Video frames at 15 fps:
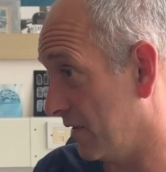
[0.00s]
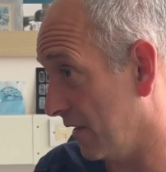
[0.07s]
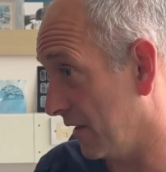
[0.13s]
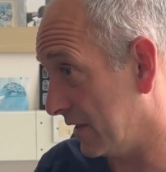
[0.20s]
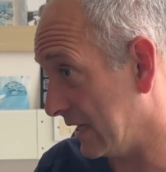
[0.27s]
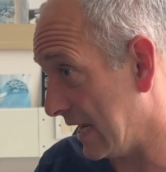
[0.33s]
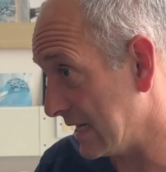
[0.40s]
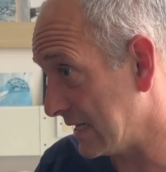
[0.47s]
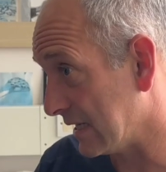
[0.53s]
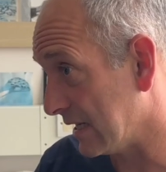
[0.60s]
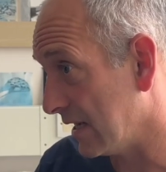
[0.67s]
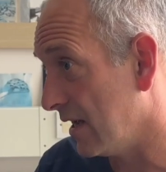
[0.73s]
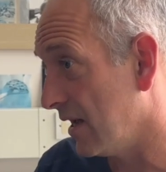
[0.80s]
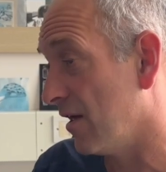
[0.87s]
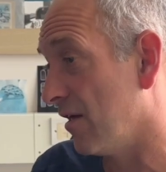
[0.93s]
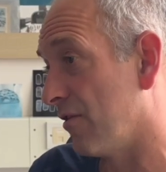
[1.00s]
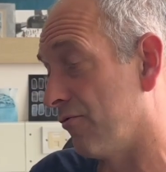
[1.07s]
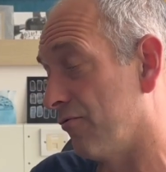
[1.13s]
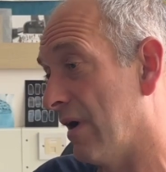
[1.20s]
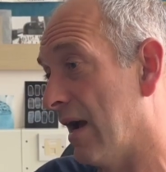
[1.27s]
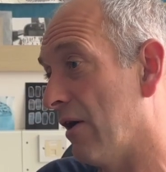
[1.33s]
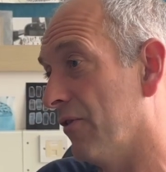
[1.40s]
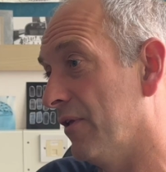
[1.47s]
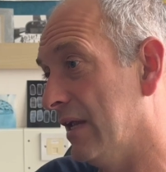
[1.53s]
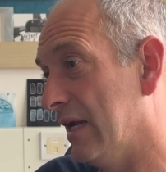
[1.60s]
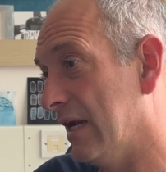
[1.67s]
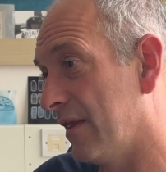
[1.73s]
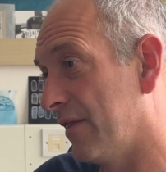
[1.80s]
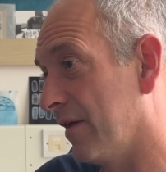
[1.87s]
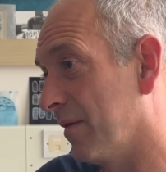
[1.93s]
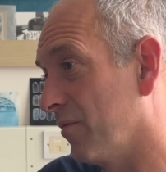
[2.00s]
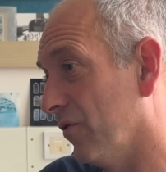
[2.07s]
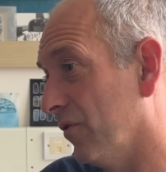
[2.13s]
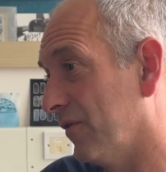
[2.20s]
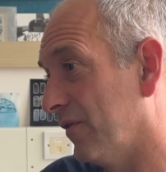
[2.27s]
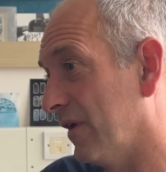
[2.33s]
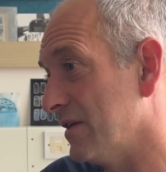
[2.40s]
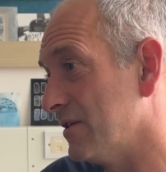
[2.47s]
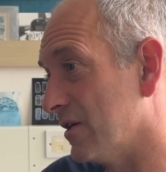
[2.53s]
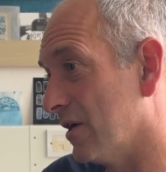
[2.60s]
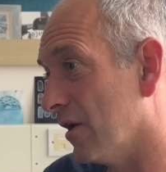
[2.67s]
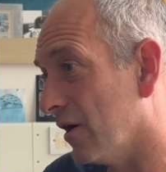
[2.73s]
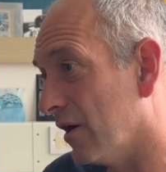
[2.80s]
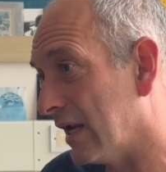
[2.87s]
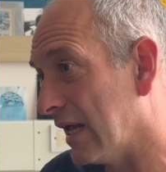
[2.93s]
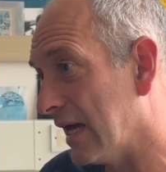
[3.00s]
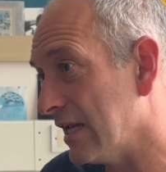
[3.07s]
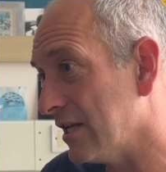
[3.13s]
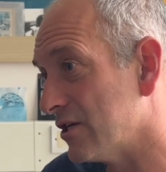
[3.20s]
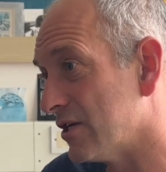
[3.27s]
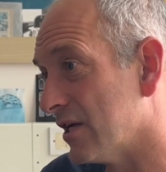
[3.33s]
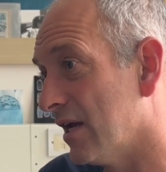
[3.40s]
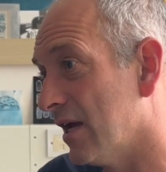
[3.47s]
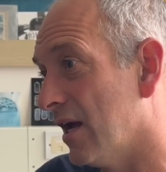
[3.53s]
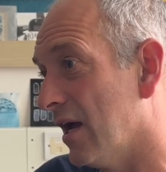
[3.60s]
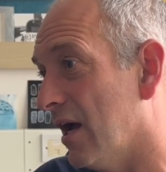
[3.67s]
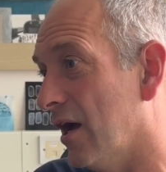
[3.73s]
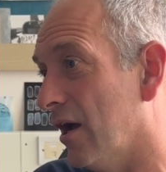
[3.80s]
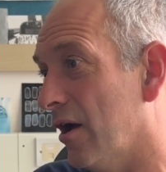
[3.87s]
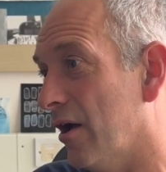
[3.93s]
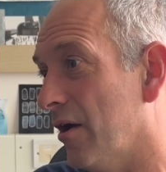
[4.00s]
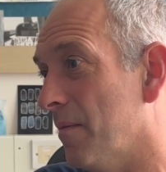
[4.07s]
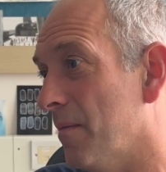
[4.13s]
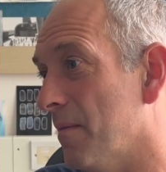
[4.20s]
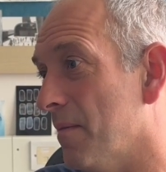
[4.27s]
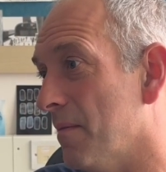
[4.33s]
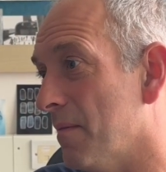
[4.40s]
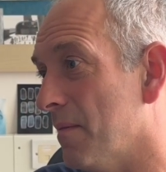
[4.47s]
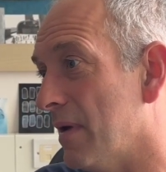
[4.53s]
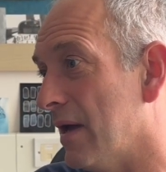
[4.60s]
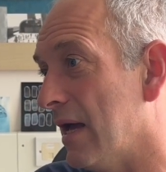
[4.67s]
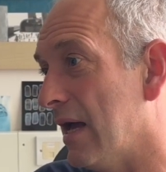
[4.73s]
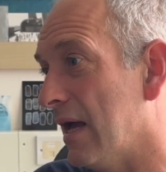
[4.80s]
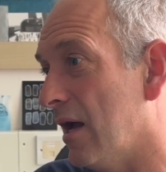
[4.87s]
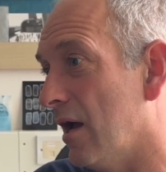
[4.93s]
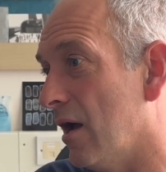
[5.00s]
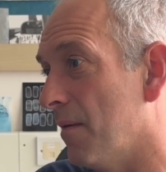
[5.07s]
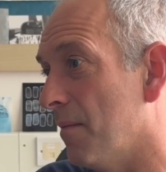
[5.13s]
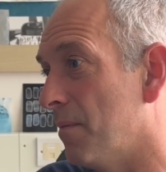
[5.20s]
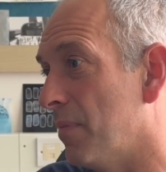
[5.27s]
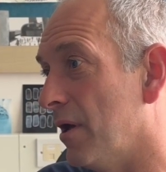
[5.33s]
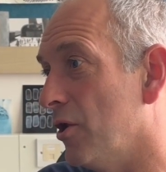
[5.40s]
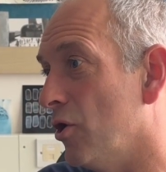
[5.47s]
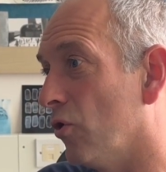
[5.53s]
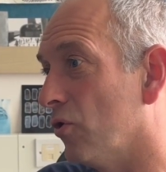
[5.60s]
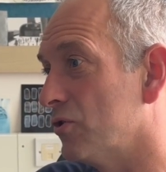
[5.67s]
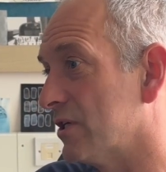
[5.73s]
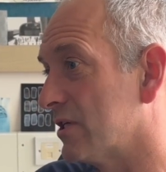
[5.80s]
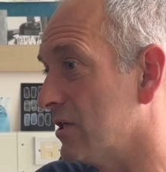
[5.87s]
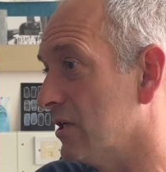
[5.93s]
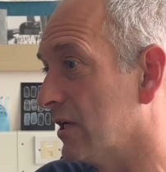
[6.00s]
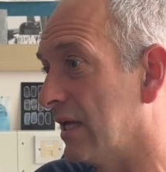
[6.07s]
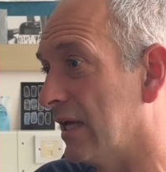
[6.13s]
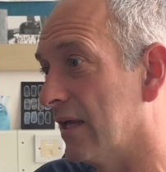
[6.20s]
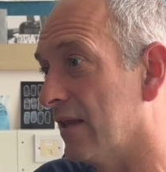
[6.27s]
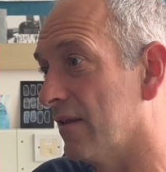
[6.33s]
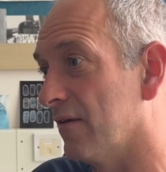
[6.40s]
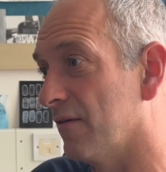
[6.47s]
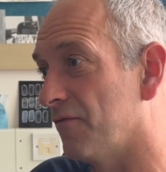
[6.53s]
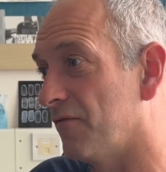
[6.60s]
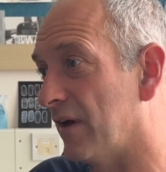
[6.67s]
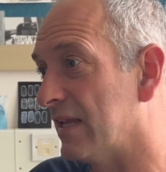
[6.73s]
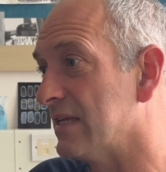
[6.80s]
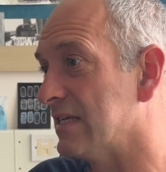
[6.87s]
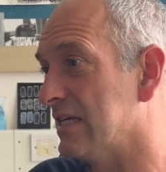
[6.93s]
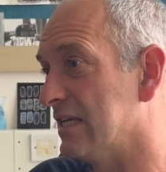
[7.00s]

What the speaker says: the dead throughout the Neolithic, Bronze Age and Iron Age, but not just looking at the fancy,